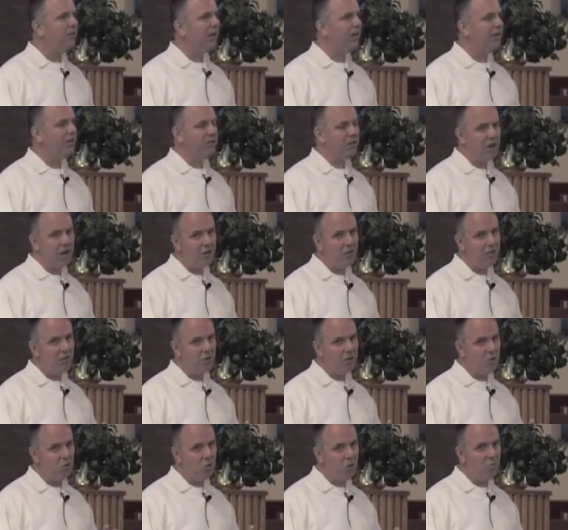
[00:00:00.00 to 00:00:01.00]
That's not
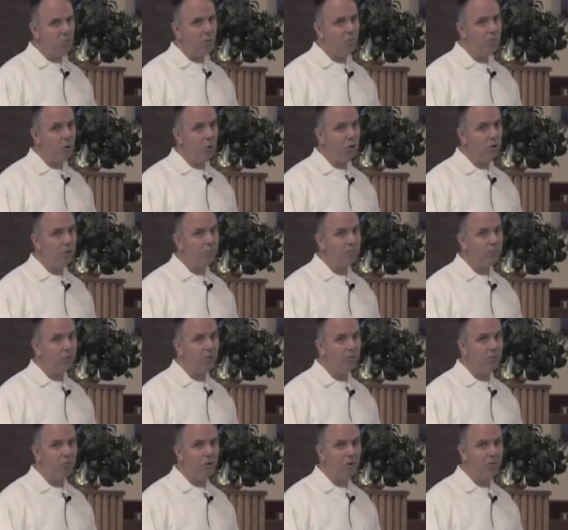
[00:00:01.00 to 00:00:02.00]
their normal mode of
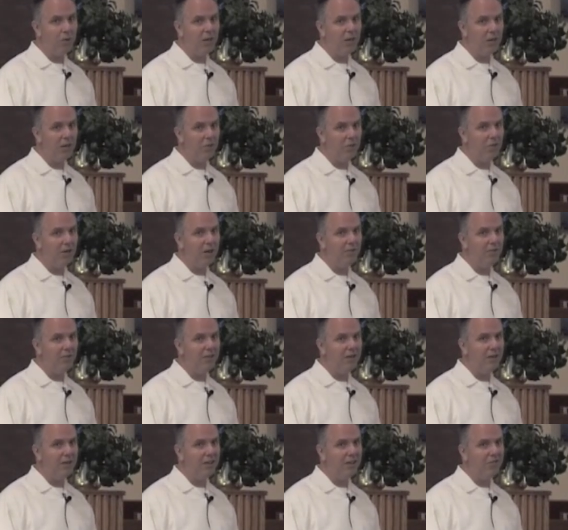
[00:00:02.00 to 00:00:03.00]
performing and you will have a
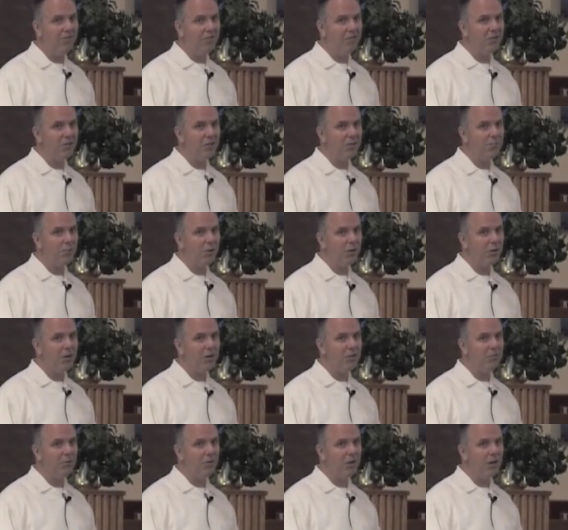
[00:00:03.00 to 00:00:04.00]
very different
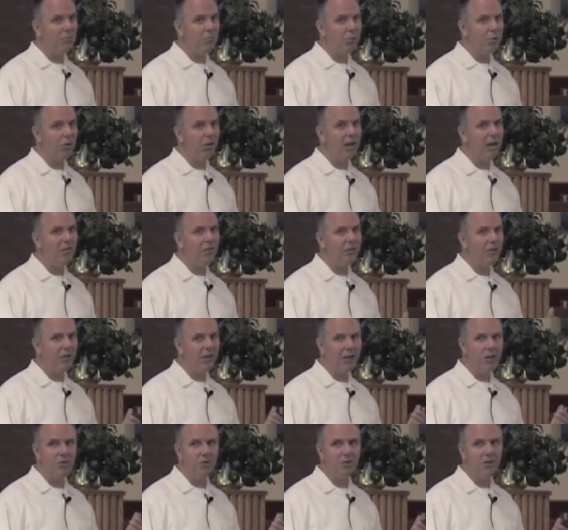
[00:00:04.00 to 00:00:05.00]
experience when they pull out the
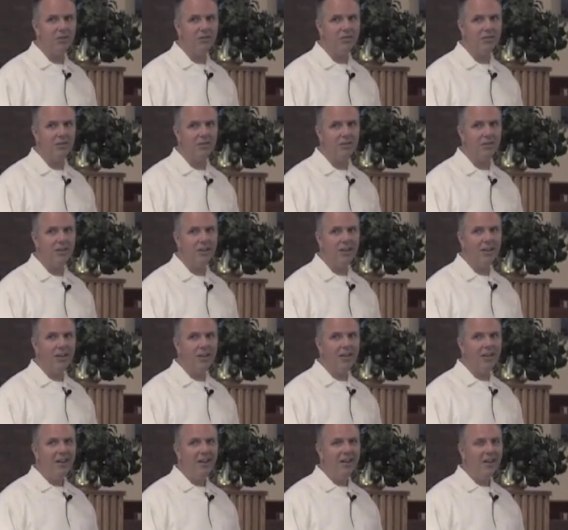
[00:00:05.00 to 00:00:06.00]
electrics and,
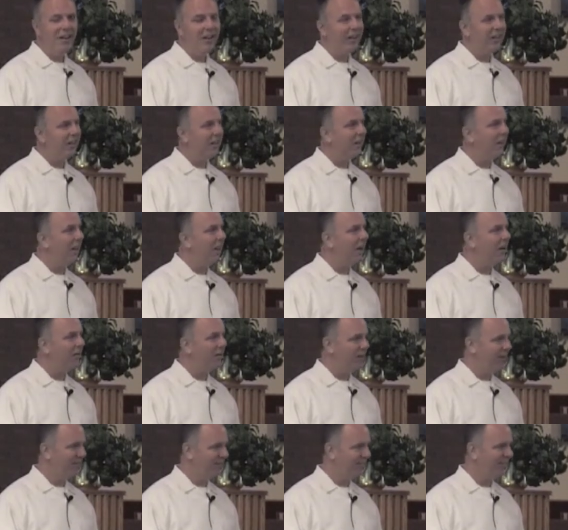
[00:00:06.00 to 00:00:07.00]
and get
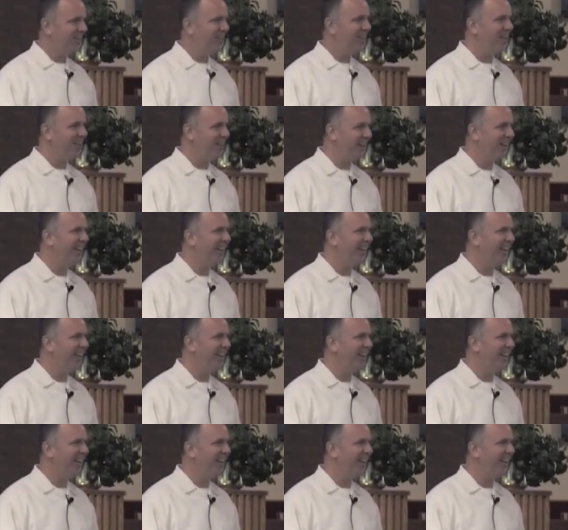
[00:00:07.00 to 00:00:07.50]
loud. So,